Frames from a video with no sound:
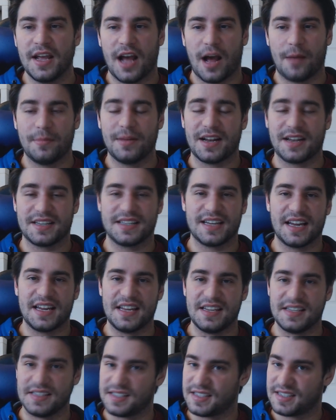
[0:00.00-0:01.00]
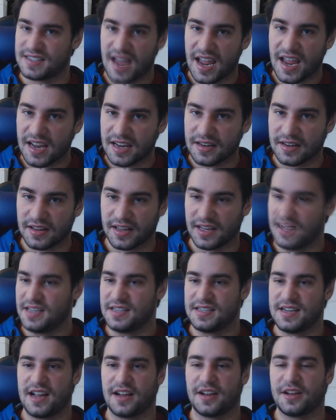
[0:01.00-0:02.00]
I'm not saying he's insane. Like,
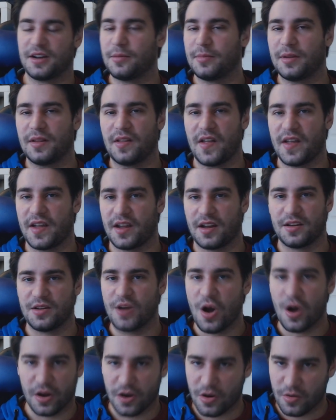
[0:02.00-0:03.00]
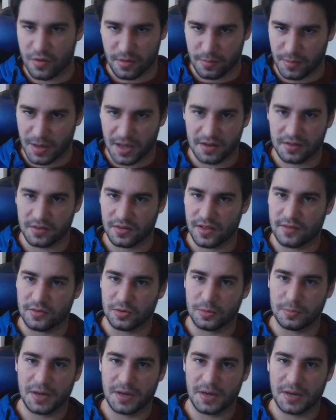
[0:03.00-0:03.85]
he's not going to be like a Yonko commander level,